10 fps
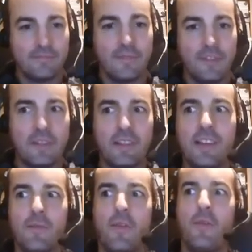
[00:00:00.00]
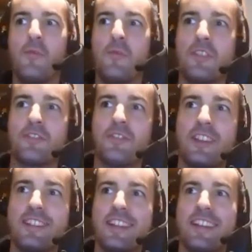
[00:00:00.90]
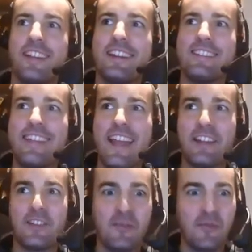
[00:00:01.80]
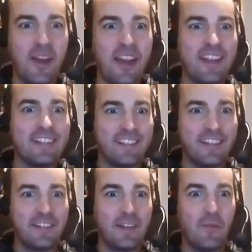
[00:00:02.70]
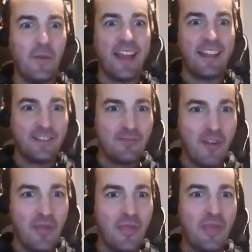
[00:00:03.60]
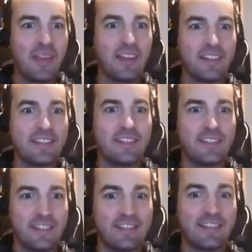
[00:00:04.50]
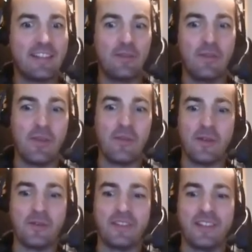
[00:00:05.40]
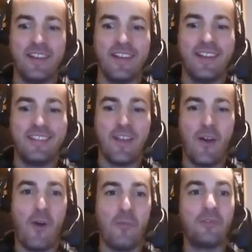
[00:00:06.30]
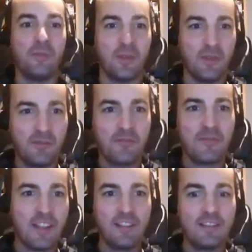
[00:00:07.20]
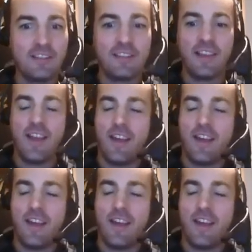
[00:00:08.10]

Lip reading: So it's kind of orchestrating in an intelligent way, deciding where to run things to give you the optimal results.